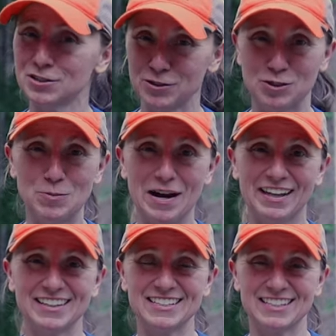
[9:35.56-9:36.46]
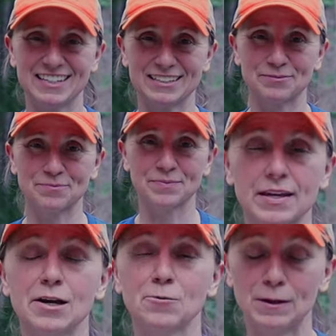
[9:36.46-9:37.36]
should you buy this thing?
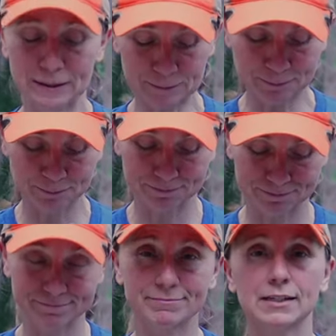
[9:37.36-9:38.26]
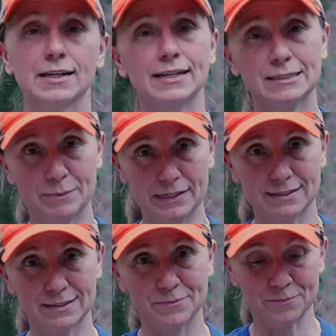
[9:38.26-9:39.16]
Well, it
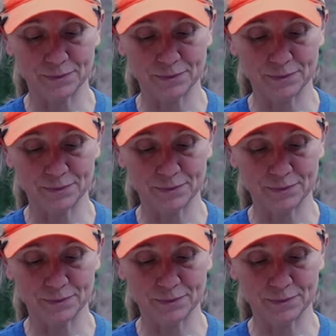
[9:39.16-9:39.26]
depends.